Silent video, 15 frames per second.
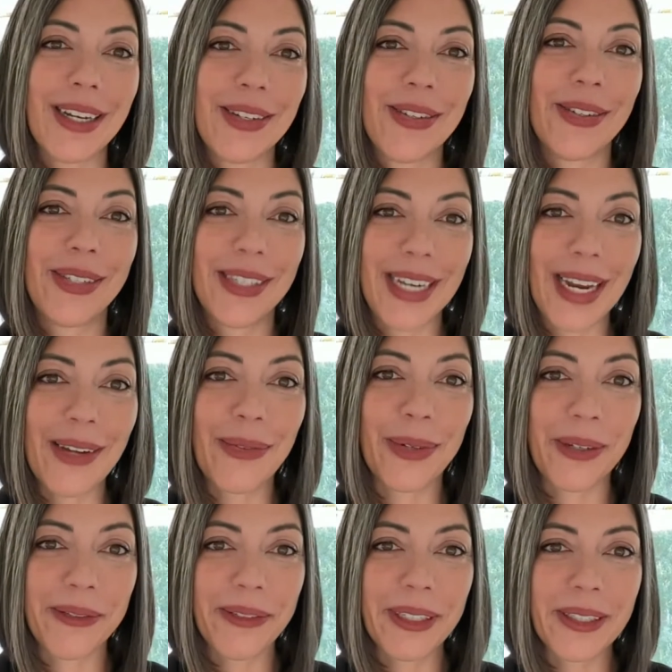to understand
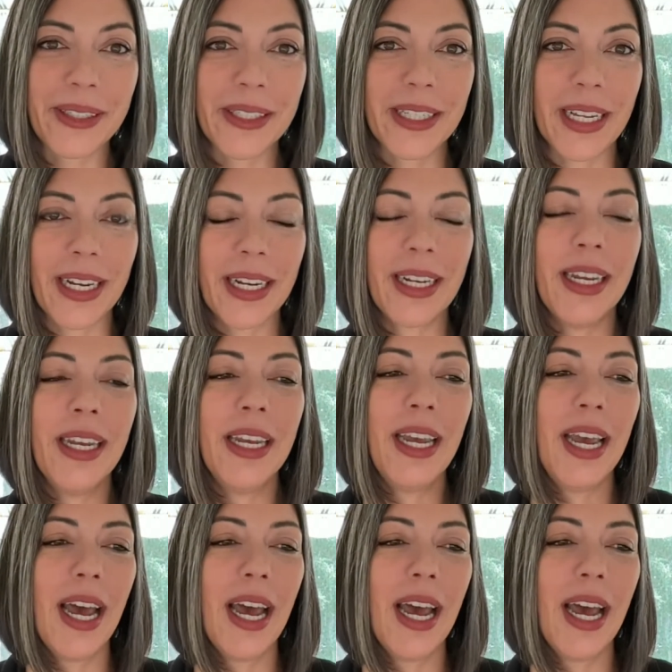what it feels like.